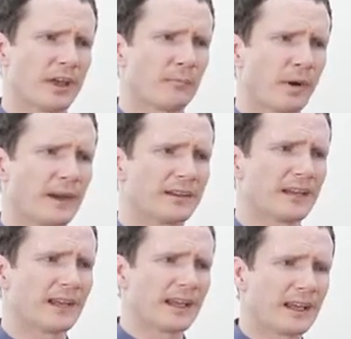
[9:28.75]
but
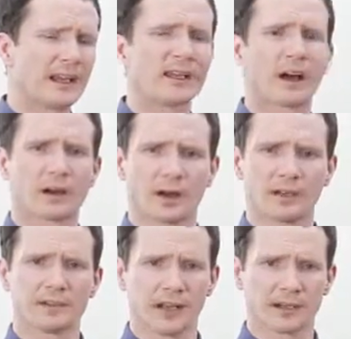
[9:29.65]
in a
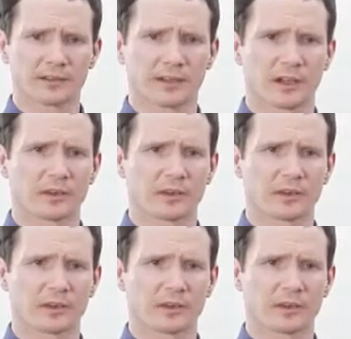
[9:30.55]
context.